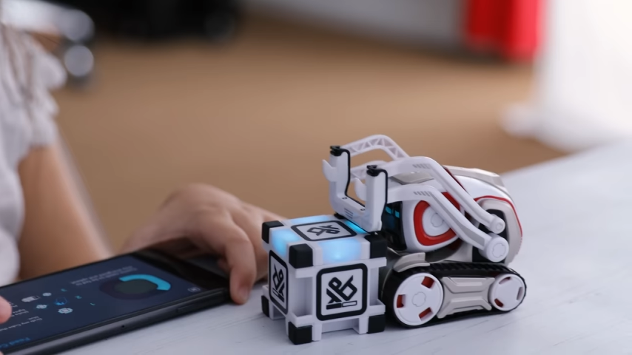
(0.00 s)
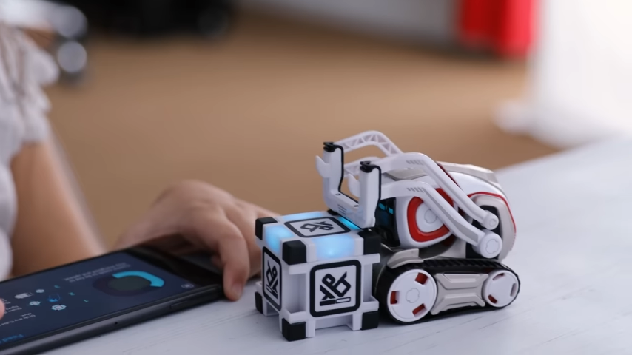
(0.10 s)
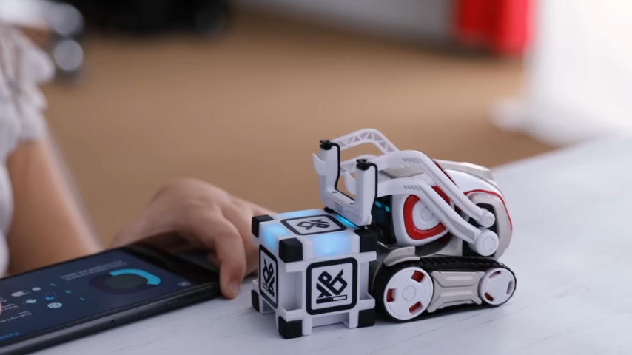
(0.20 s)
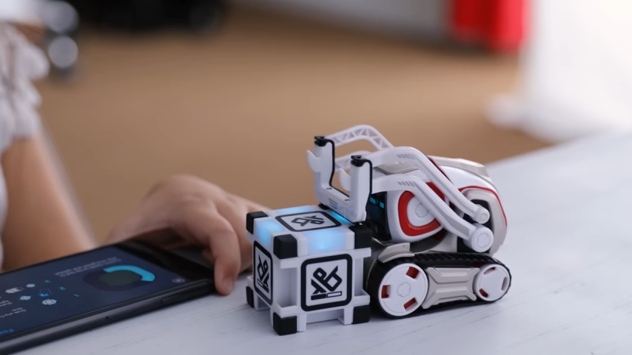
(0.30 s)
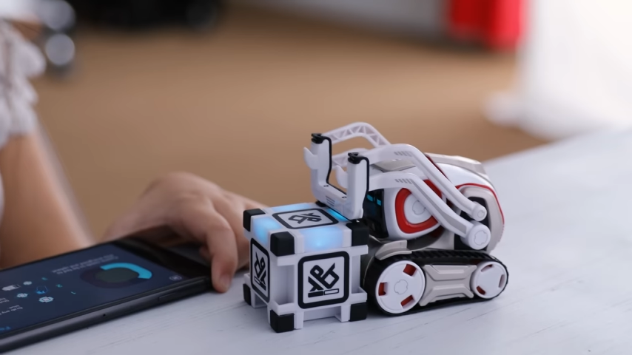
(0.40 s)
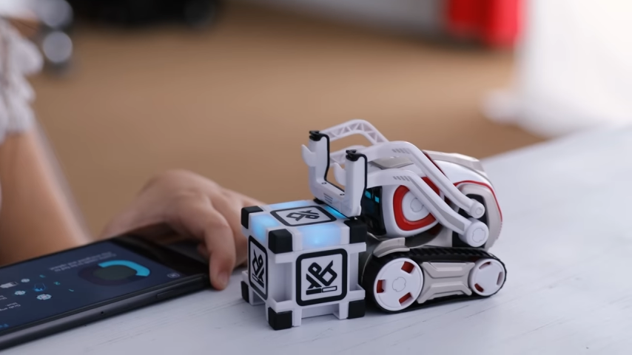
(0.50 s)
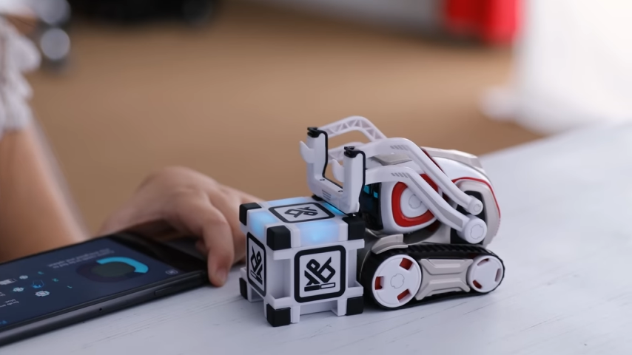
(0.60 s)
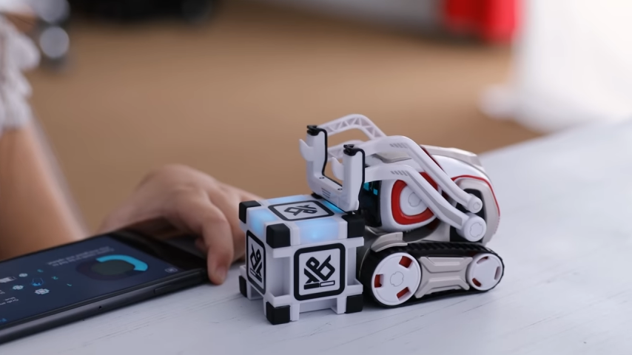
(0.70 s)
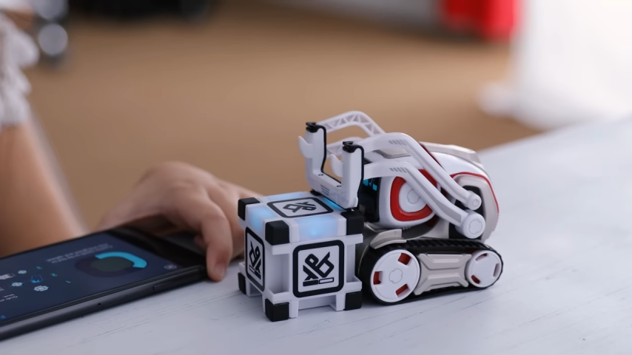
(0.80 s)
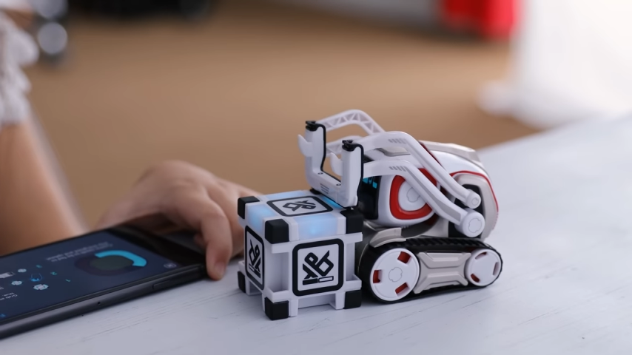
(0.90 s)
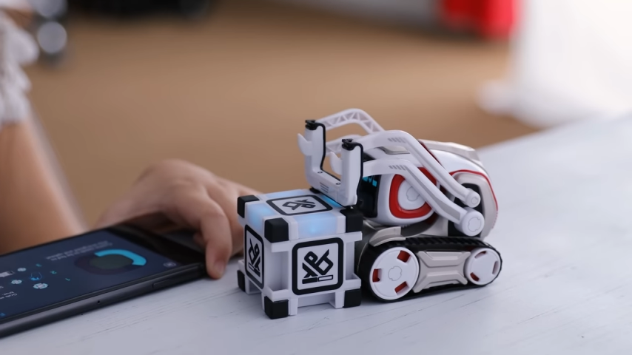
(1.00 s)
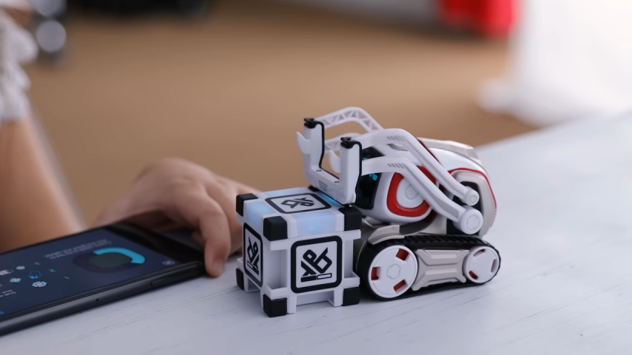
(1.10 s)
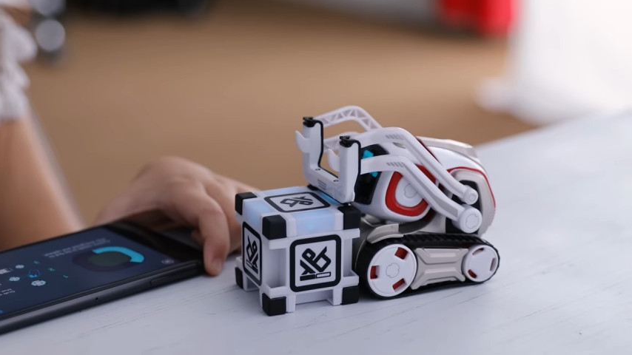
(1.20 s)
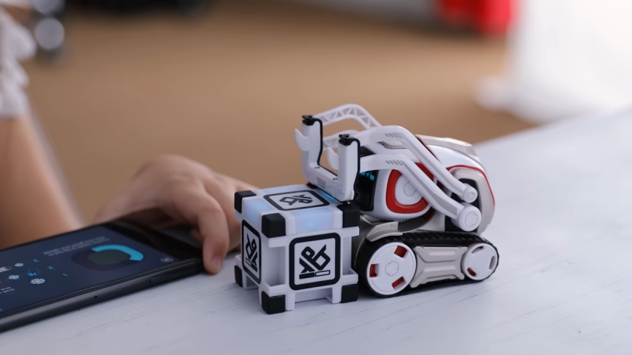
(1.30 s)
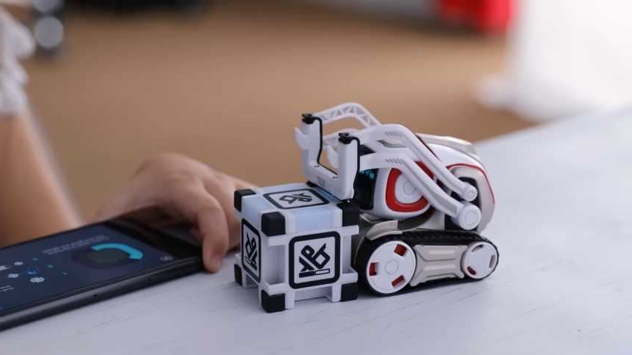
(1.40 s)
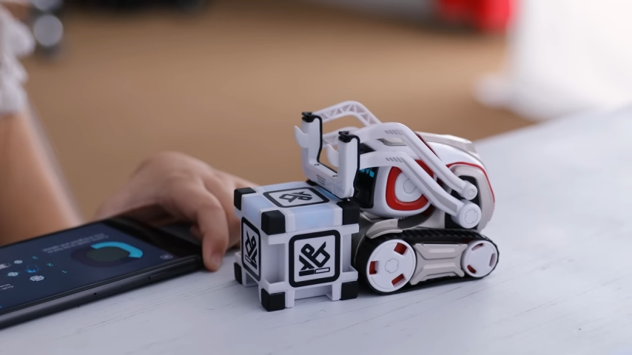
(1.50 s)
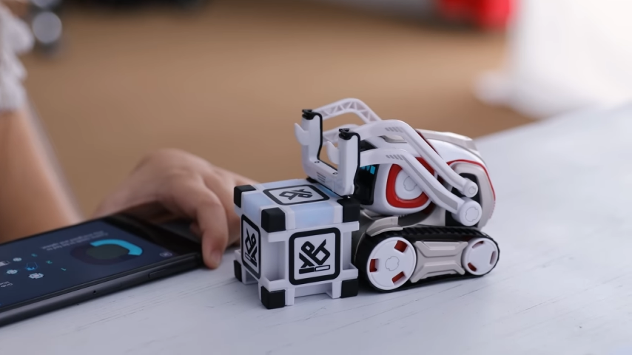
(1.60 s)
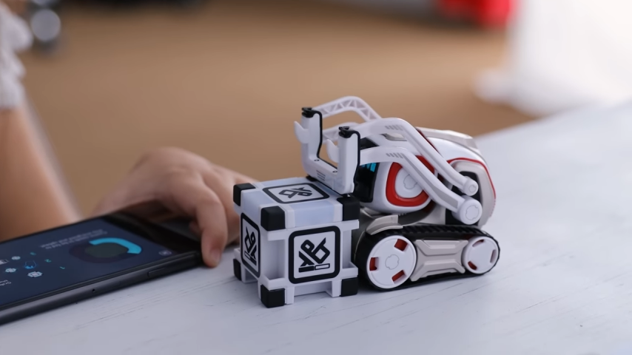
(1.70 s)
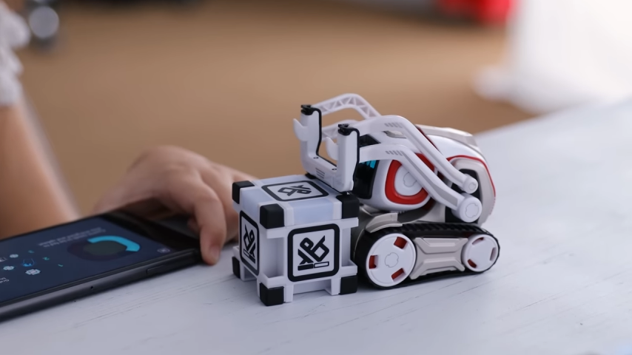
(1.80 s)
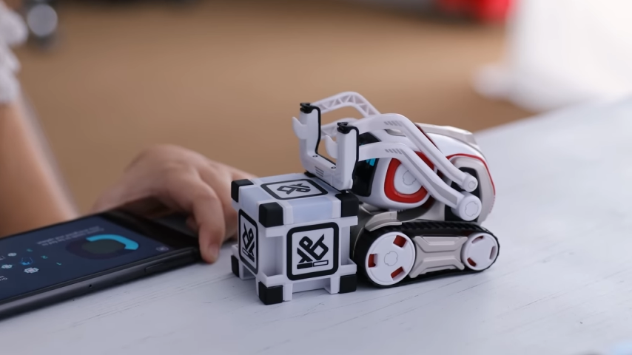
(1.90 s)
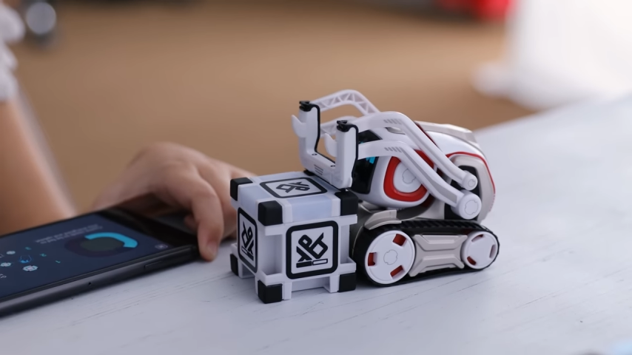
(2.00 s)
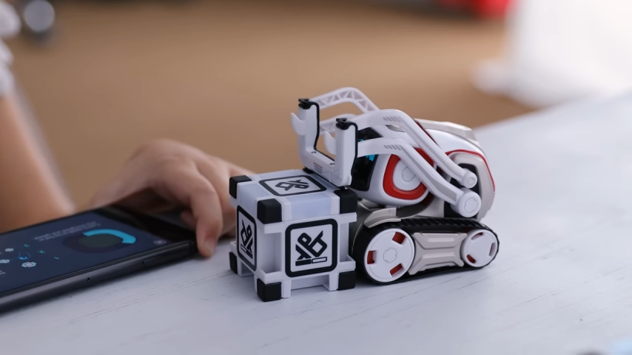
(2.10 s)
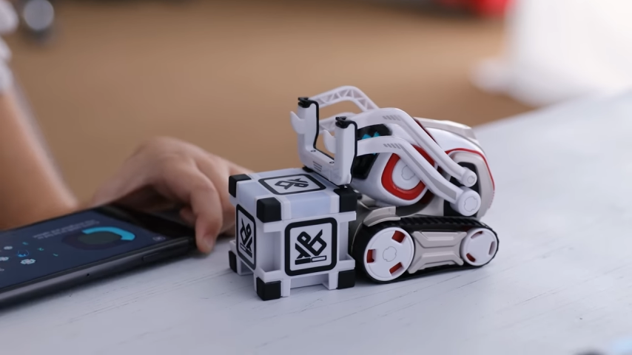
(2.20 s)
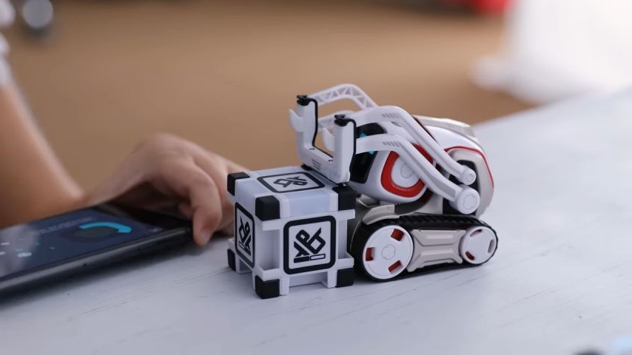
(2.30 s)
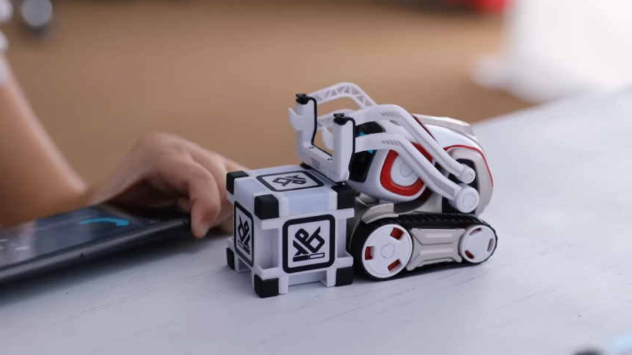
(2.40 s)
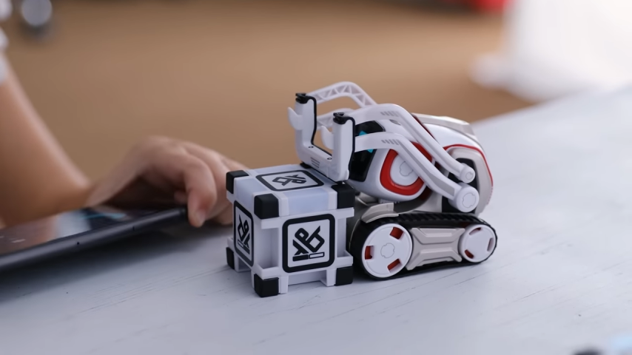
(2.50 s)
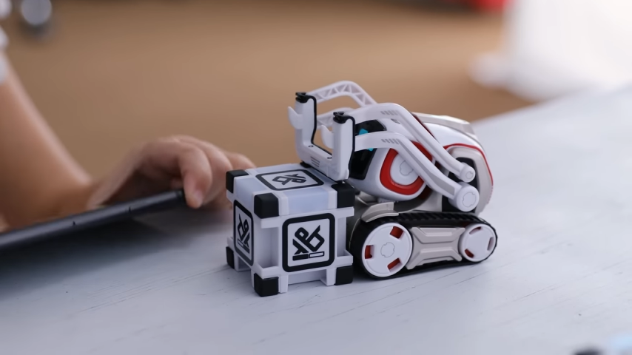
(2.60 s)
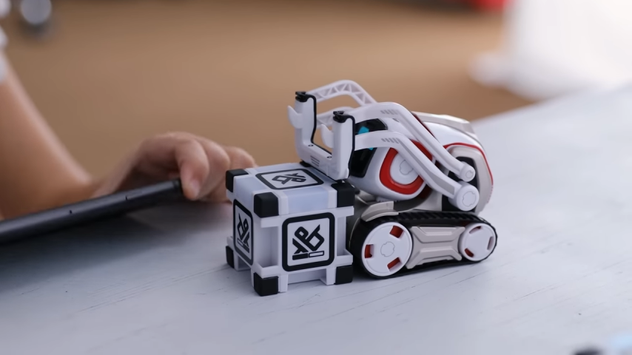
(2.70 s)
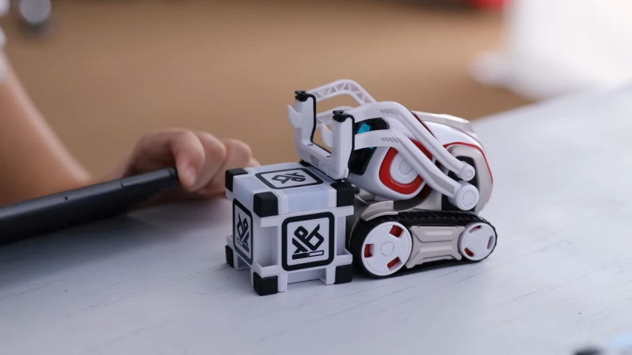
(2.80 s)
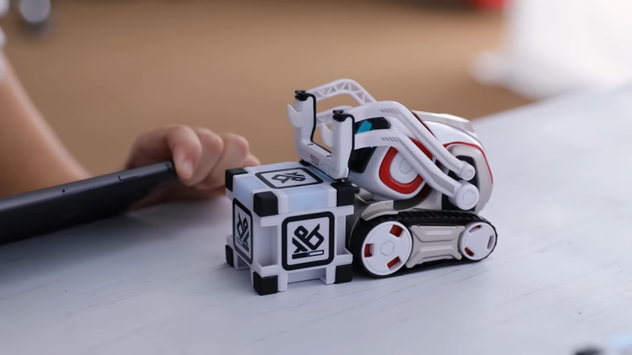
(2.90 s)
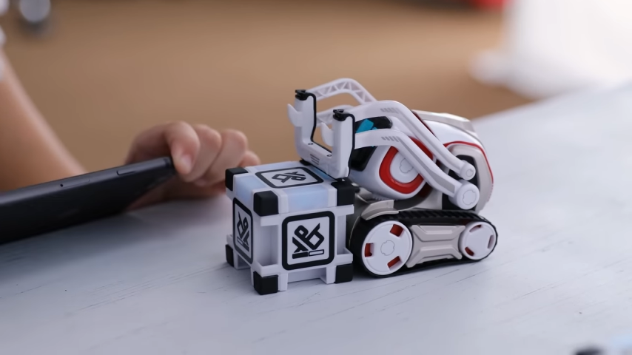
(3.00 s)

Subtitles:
[unreadable: no face in view]